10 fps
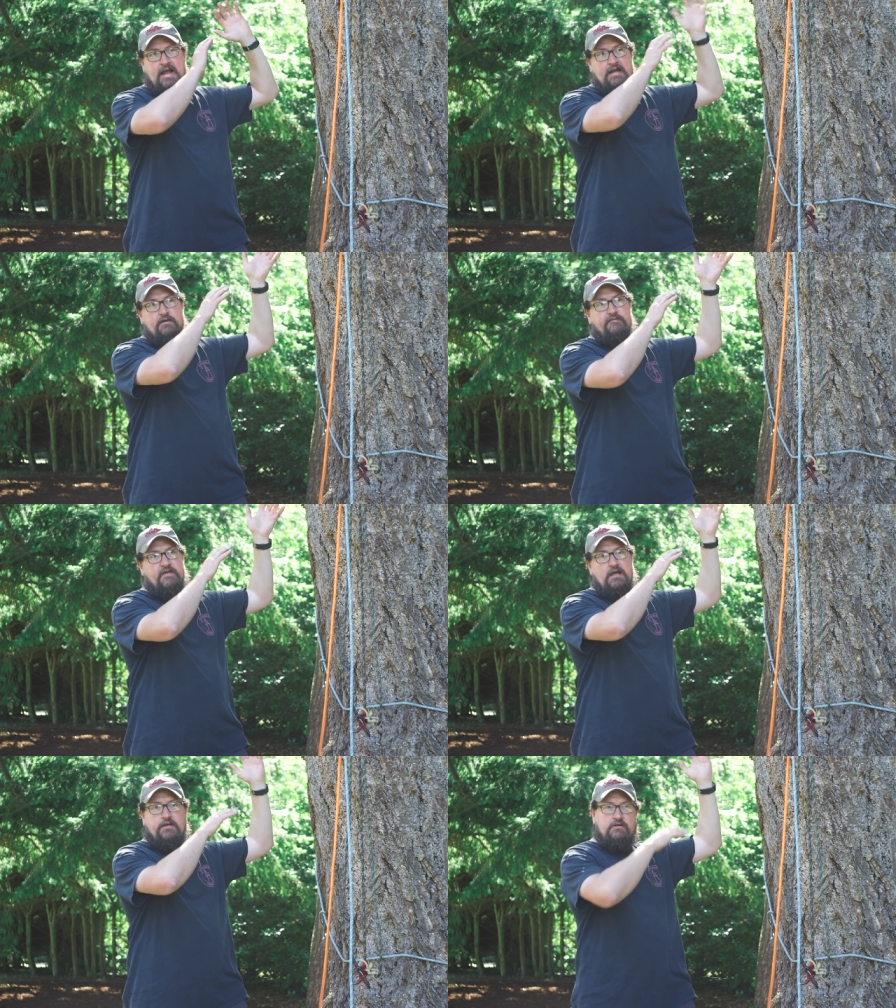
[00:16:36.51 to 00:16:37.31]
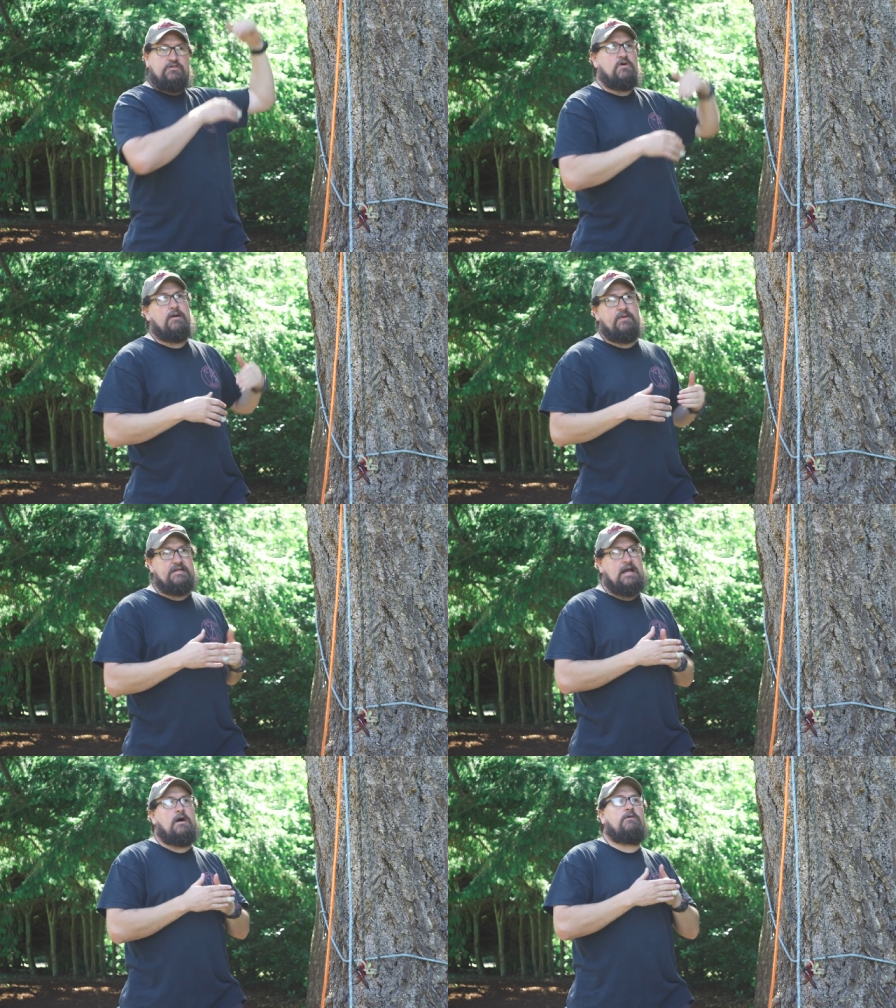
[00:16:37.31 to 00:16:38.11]
anchor failure and dropping
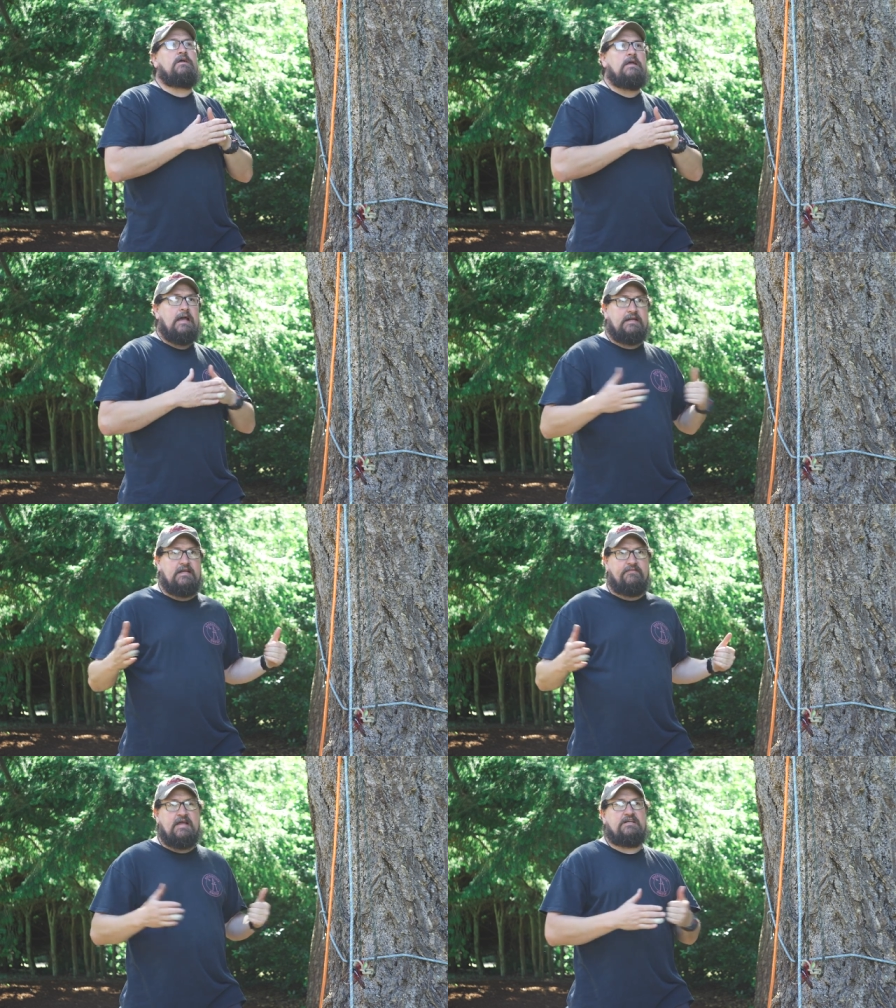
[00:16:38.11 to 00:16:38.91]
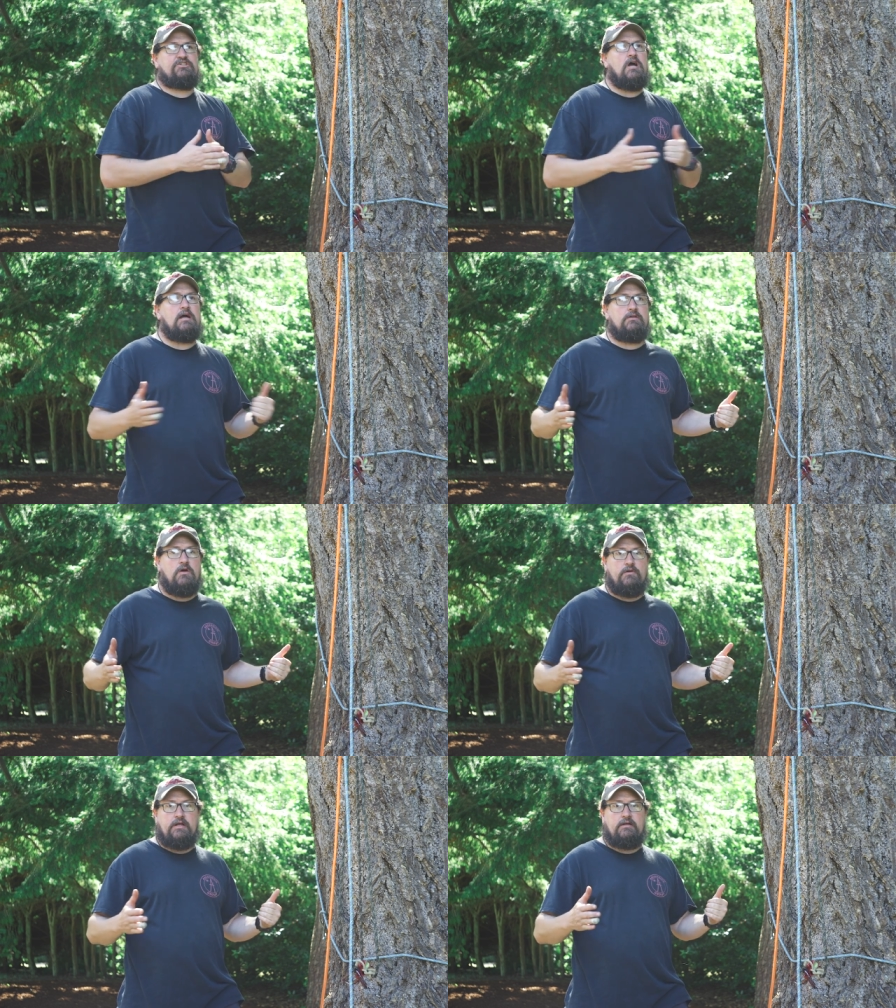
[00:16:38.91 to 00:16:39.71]
down and getting that shock
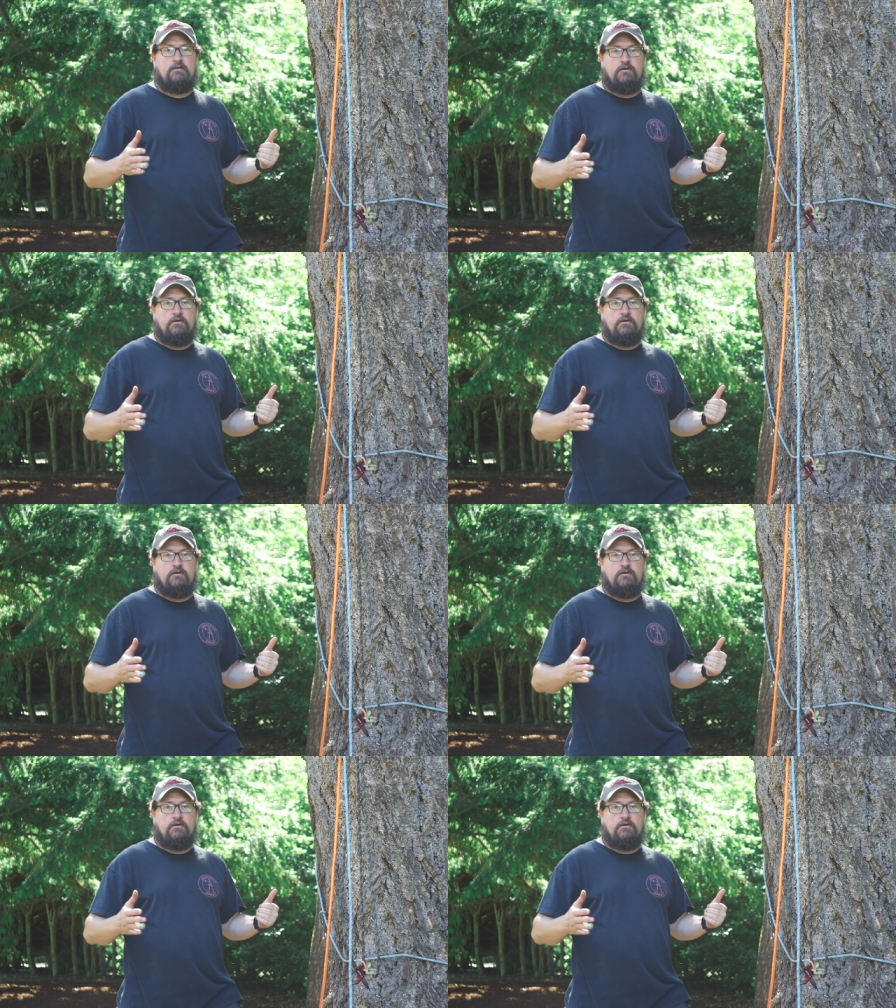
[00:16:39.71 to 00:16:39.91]
loading,